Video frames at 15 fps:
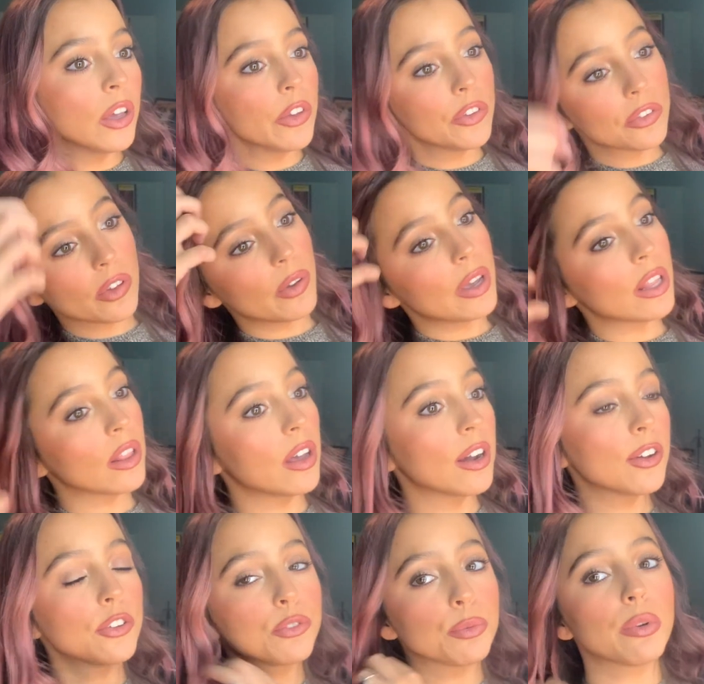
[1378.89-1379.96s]
So it
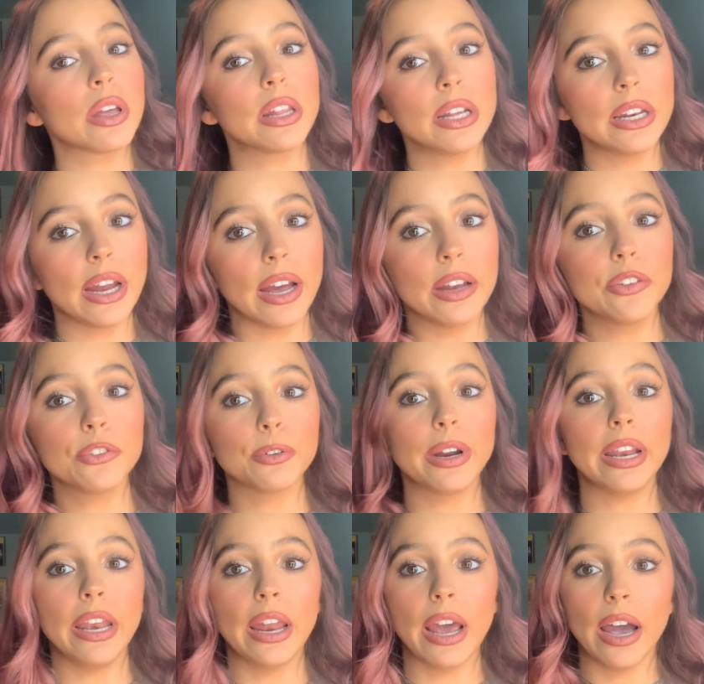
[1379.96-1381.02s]
looks really nice
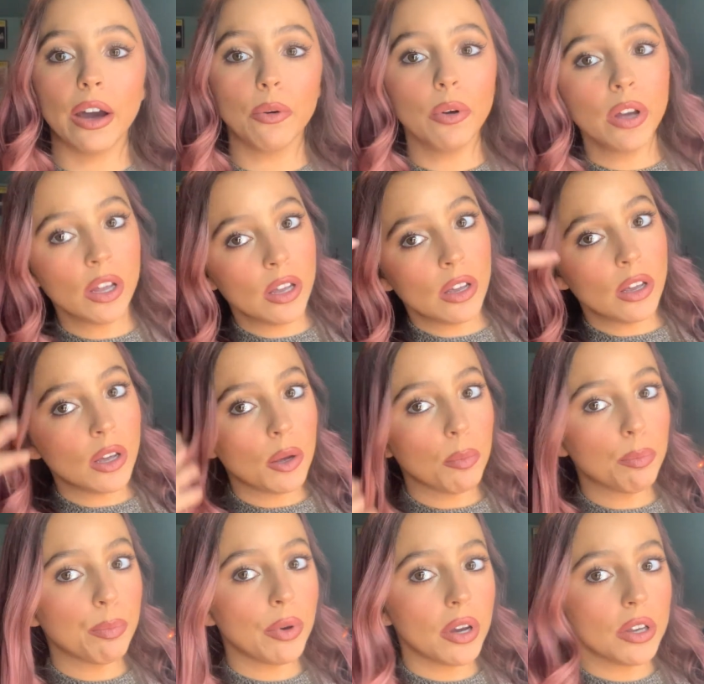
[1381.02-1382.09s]
right now.
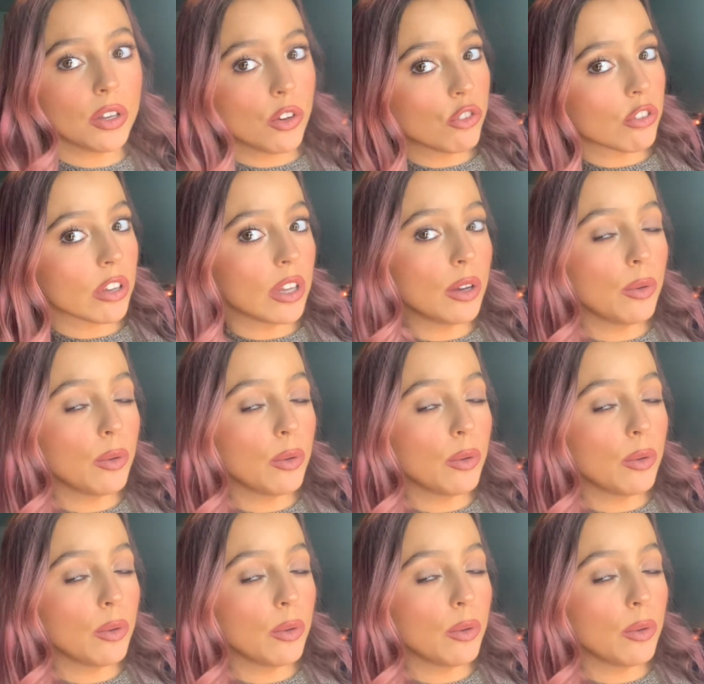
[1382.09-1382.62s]
But usually